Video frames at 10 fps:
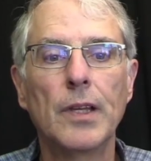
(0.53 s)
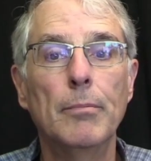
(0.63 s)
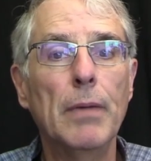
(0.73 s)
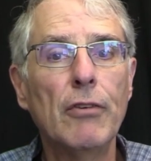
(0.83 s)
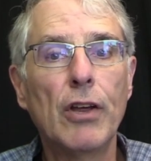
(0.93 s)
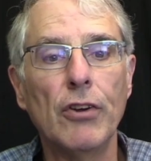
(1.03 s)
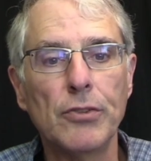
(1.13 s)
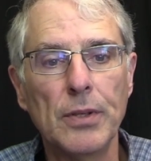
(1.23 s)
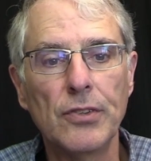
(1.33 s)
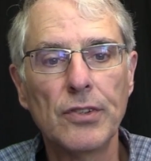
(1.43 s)
Merry
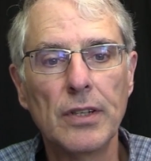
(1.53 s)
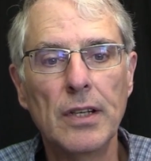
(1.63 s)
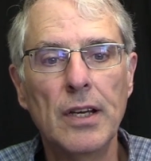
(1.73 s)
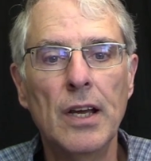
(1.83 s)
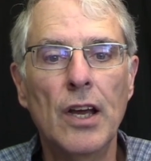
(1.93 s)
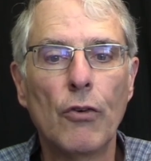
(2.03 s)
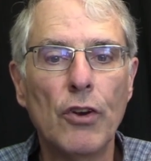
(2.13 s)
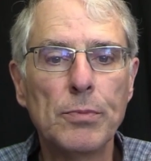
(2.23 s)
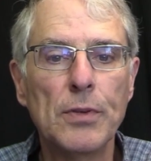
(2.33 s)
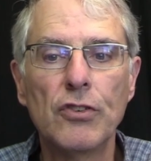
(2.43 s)
Christmas!
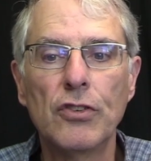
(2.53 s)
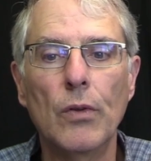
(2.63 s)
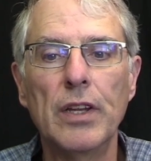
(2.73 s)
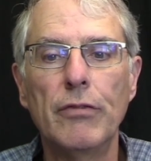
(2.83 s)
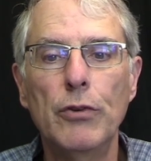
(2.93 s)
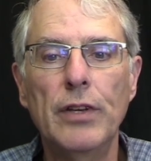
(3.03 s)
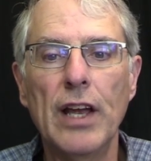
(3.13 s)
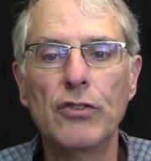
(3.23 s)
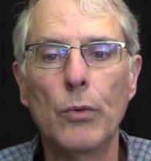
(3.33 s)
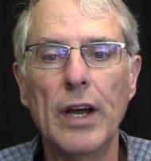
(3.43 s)
Christmas is only a few
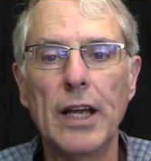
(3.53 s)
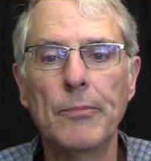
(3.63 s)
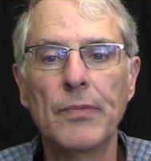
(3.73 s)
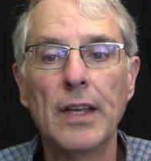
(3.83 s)
days away,